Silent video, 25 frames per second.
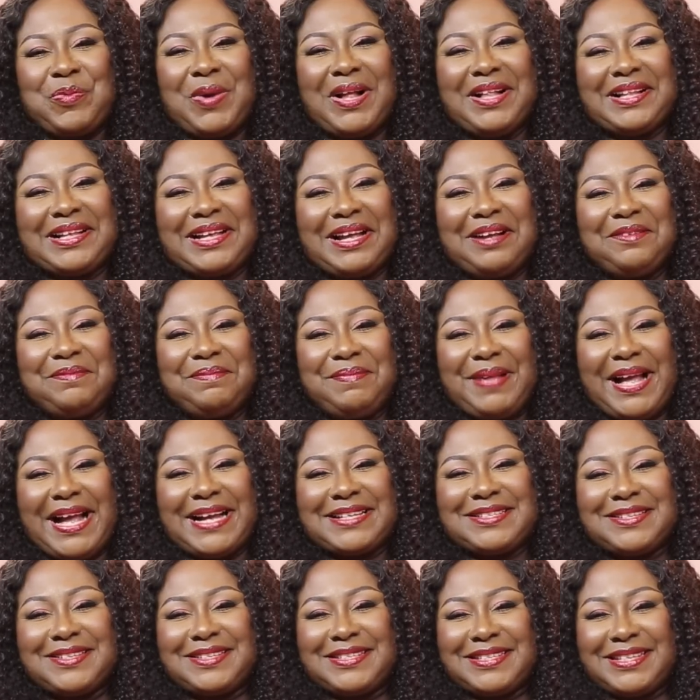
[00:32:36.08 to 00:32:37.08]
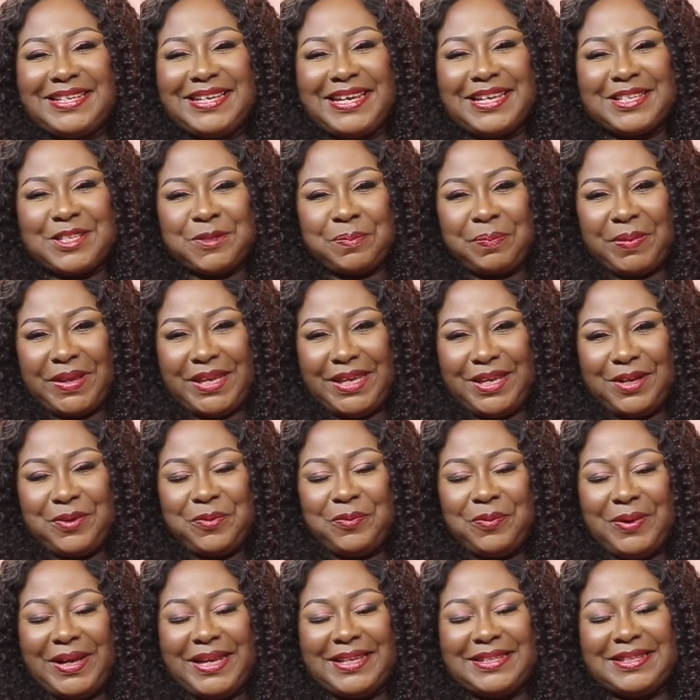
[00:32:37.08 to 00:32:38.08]
Welcome back to TSP
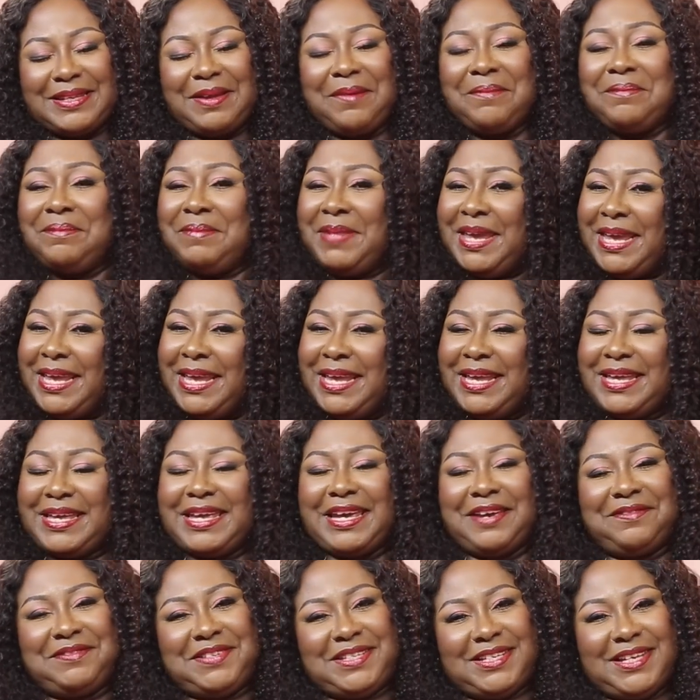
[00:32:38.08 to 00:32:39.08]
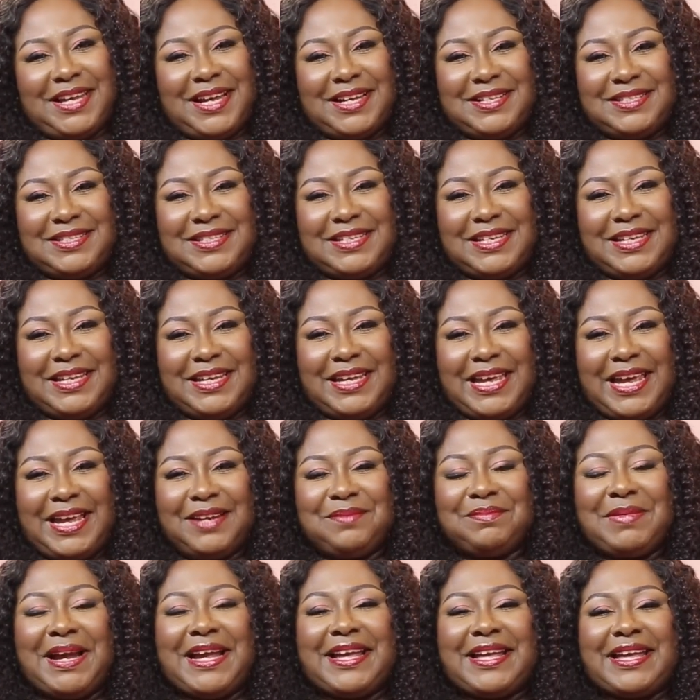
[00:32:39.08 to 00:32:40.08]
with me, Gifty Auntie,
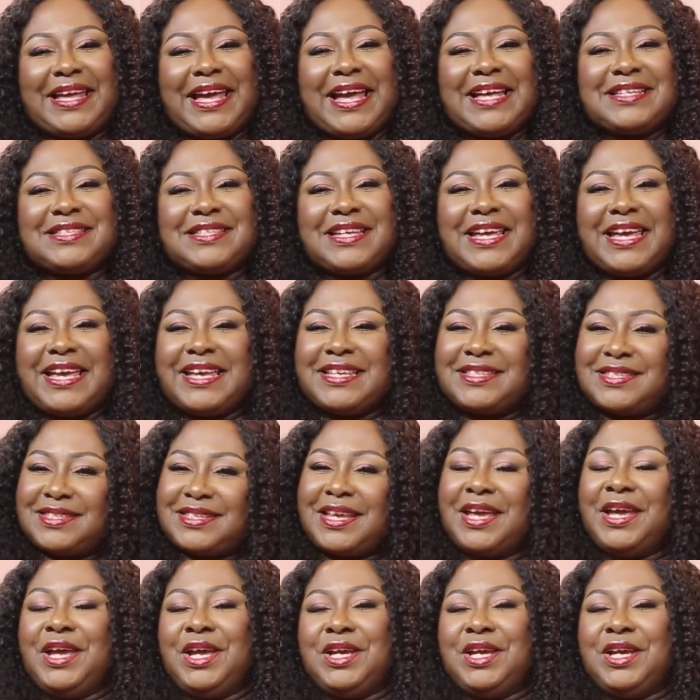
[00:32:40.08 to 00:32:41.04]
and my guest is